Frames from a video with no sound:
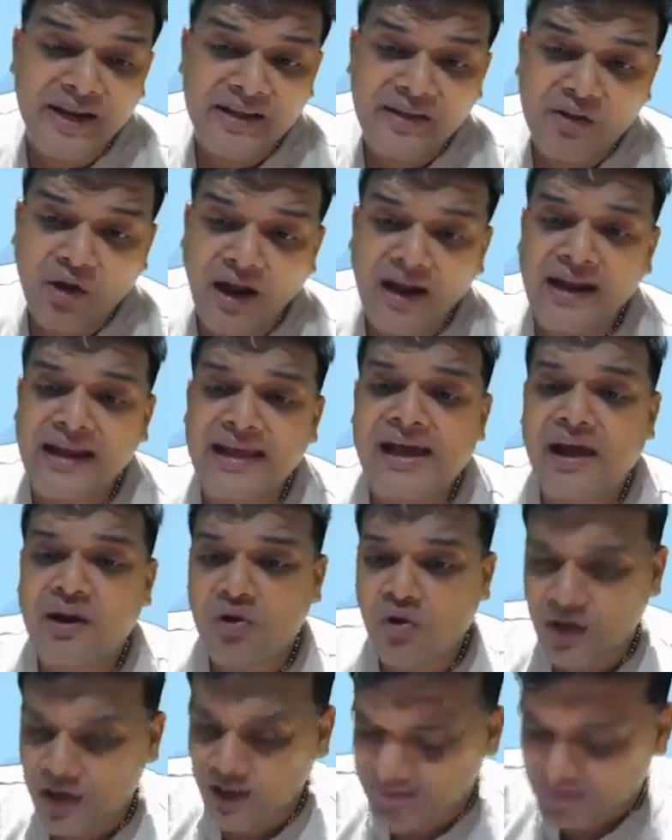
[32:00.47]
is LDR.
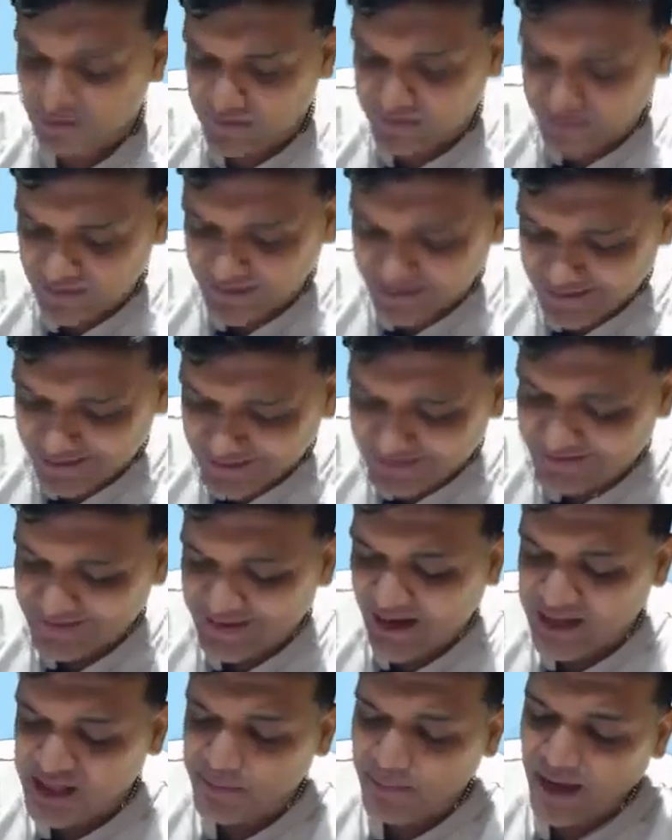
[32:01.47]
Okay, this
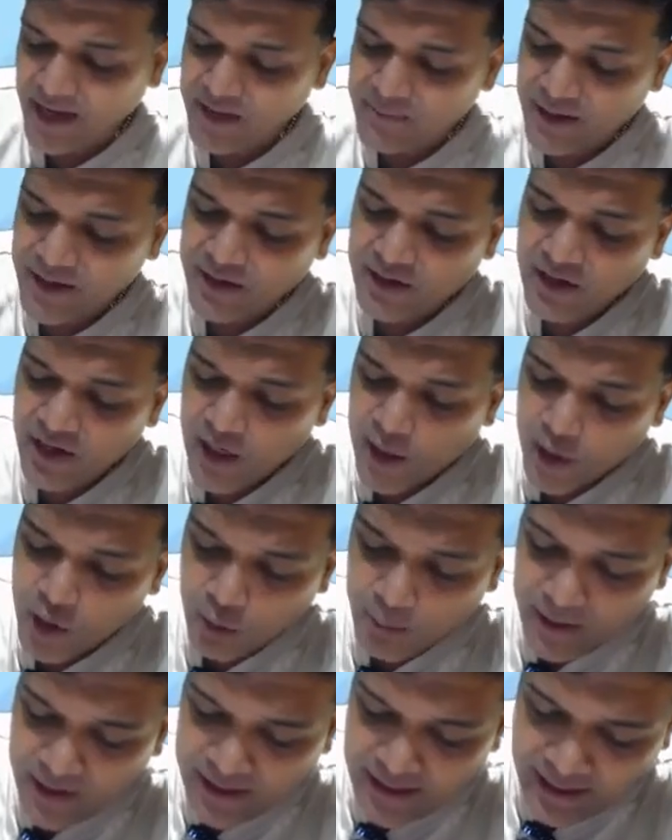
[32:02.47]
strategic management
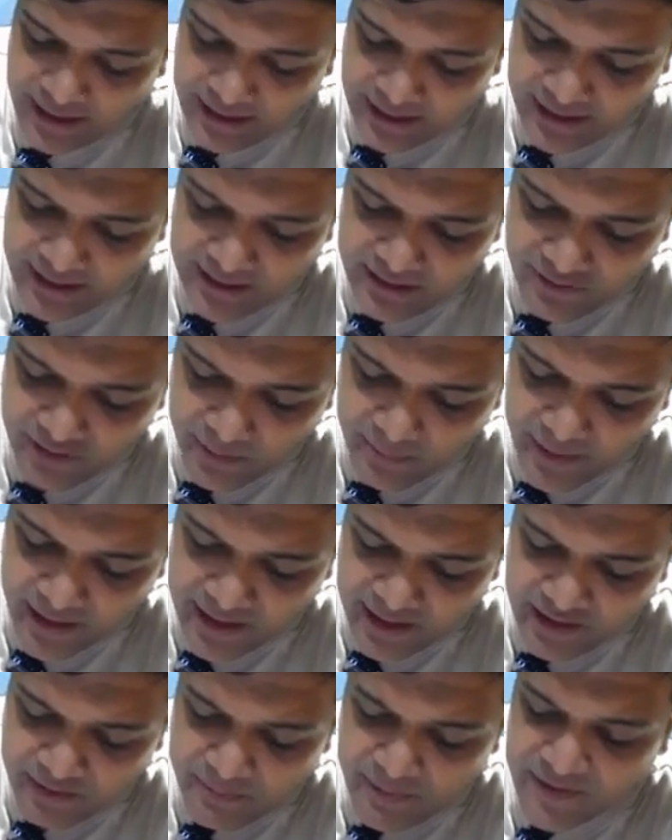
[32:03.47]
to be done in
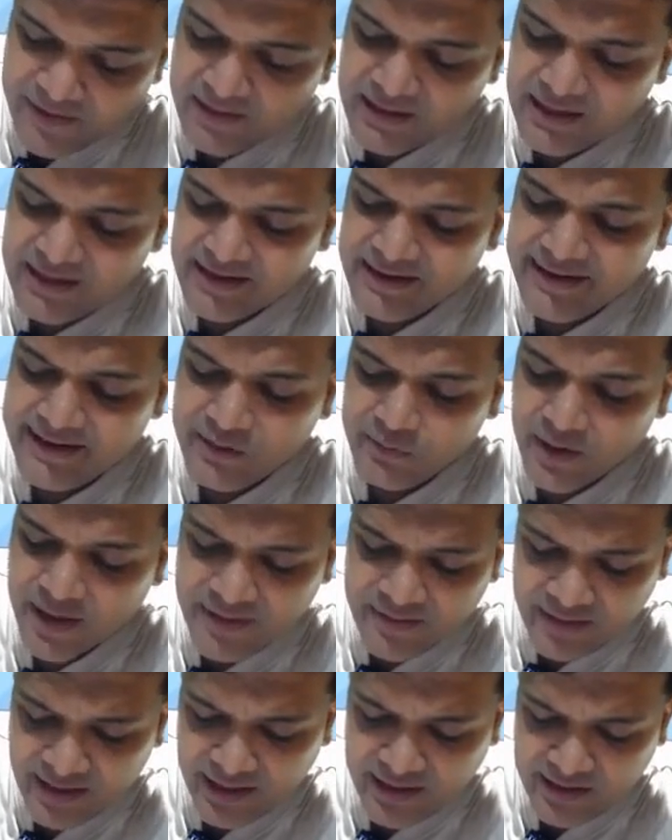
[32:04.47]
government is basically read
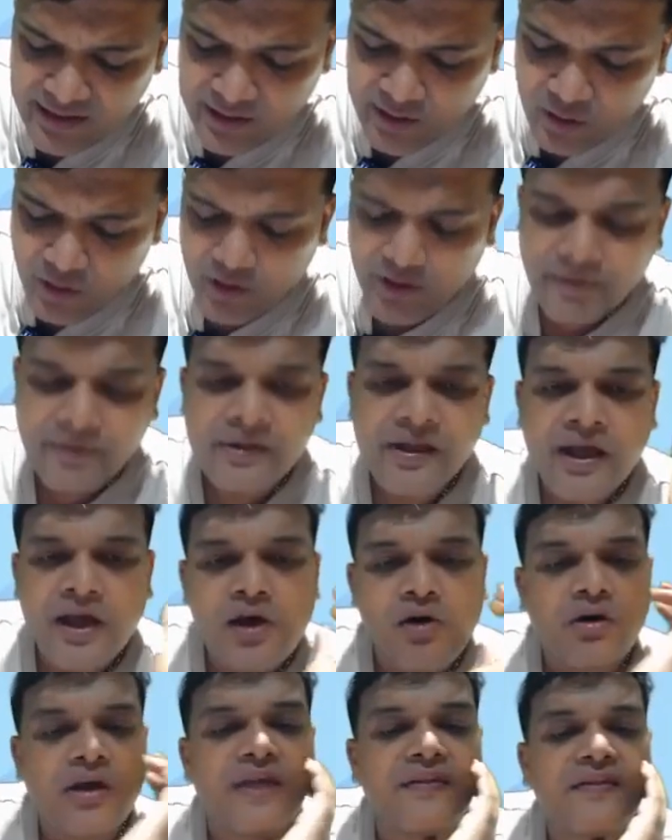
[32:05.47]
once and ignore.
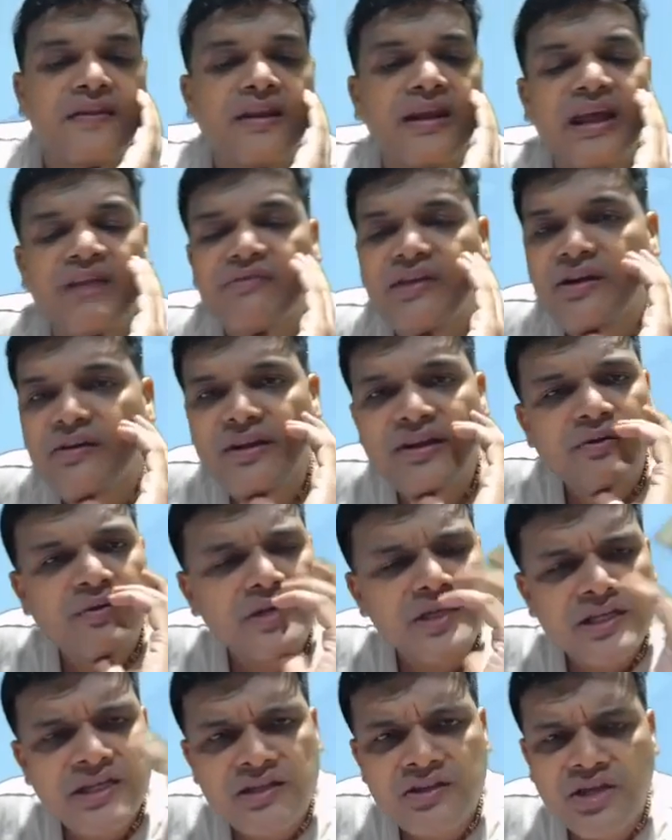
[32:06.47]
Okay, sir, can we get a
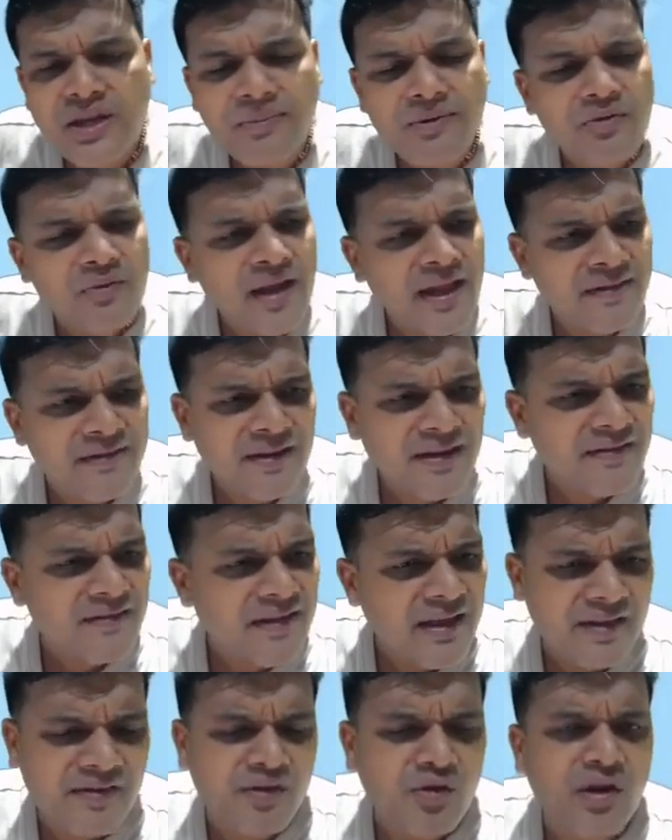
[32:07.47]
question in chapter 1? Answer is
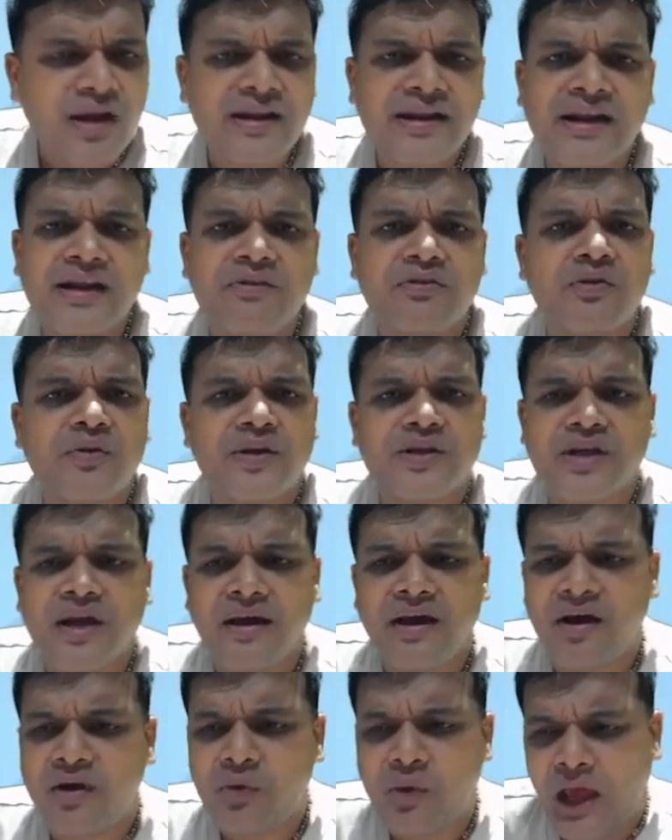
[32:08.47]
yes, you can get a question,
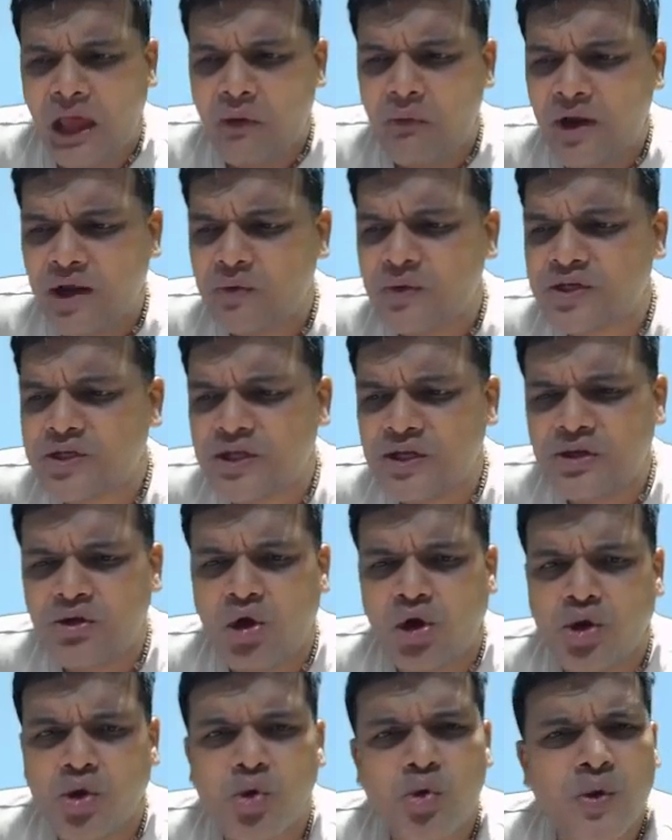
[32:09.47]
one question
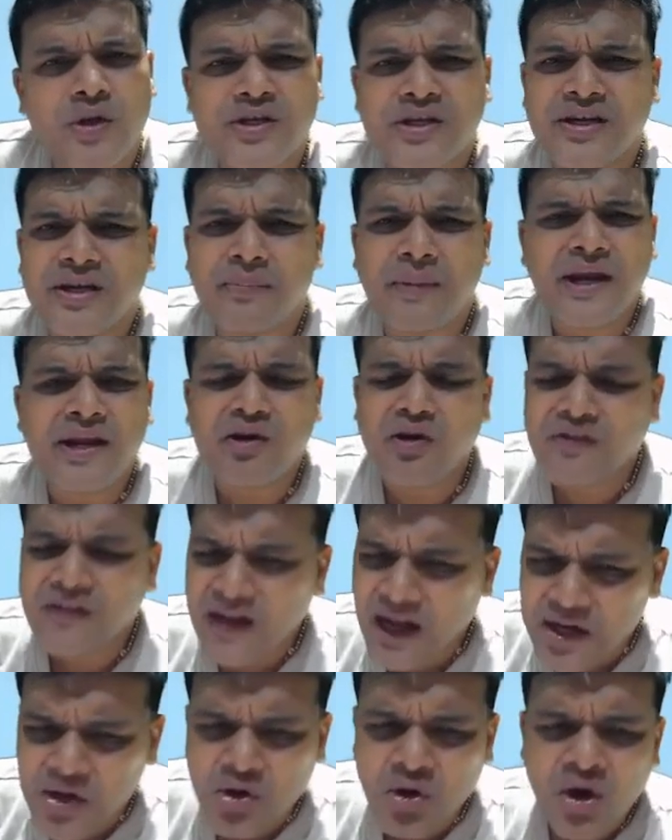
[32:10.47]
or 2 questions depending on
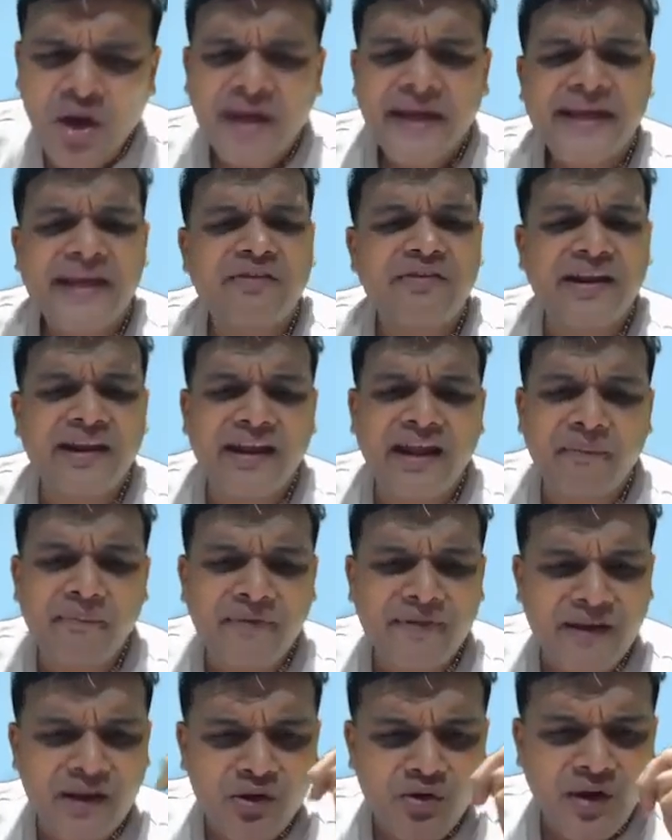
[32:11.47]
scenario, even an
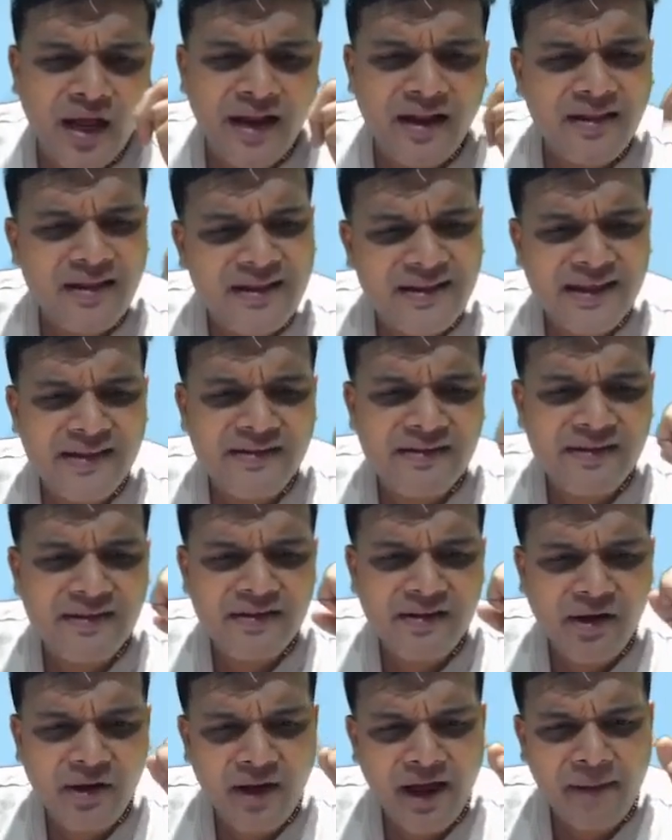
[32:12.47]
MCQ and other things.
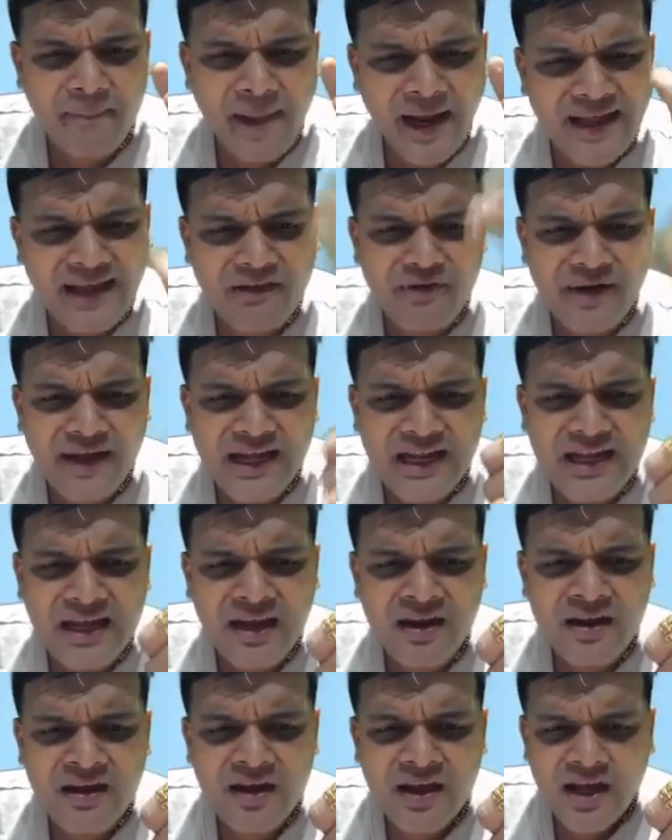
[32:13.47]
Malik, everybody
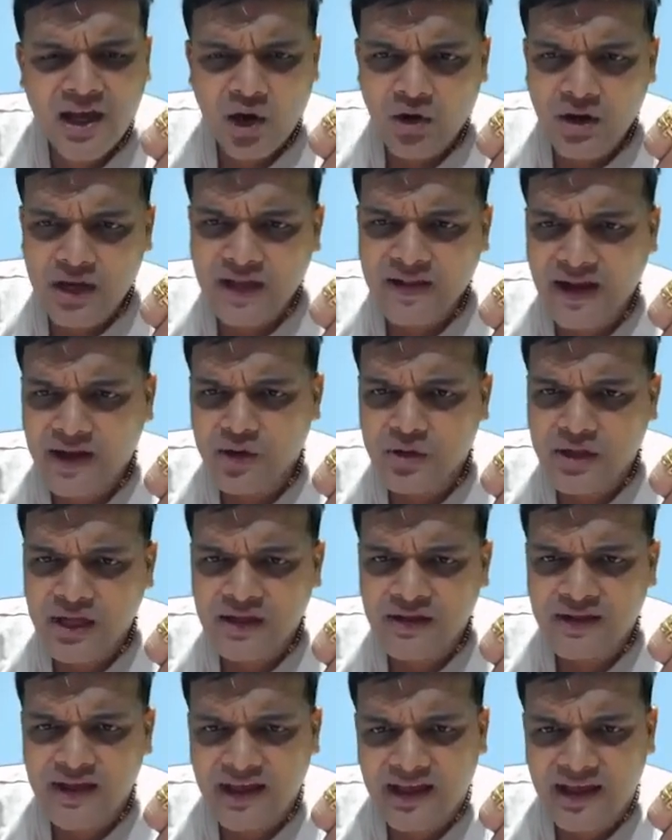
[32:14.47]
clear? Okay, I do
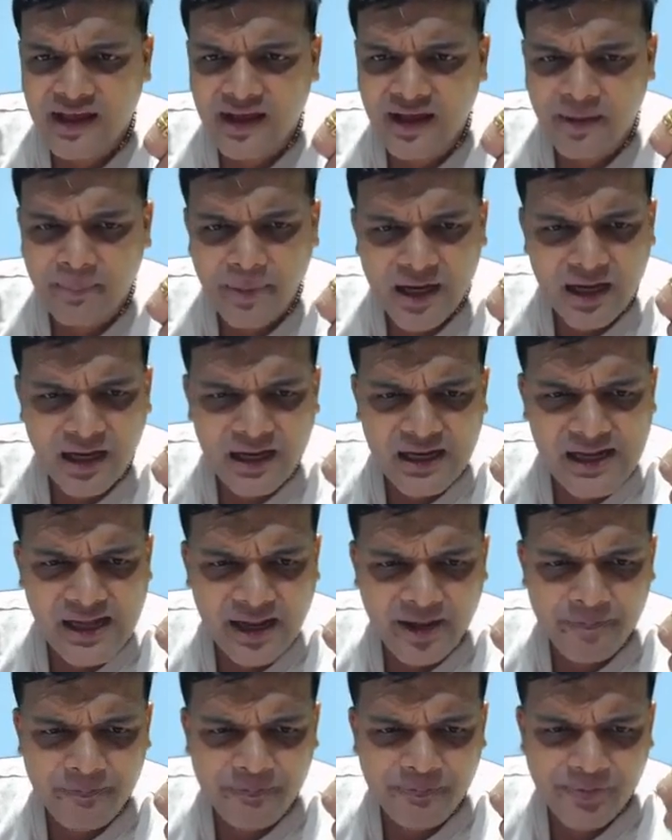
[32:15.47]
think pakka clear
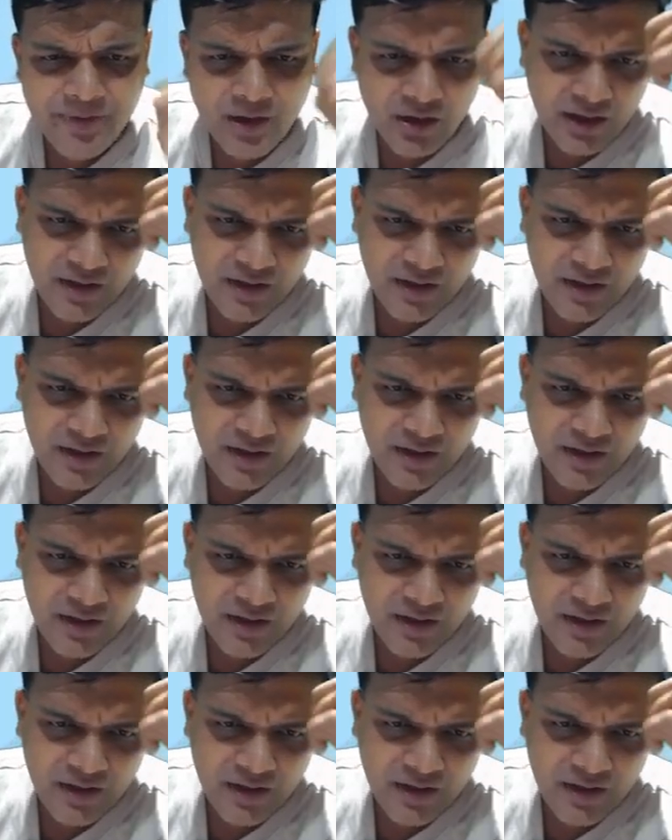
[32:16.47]
hai? Okay,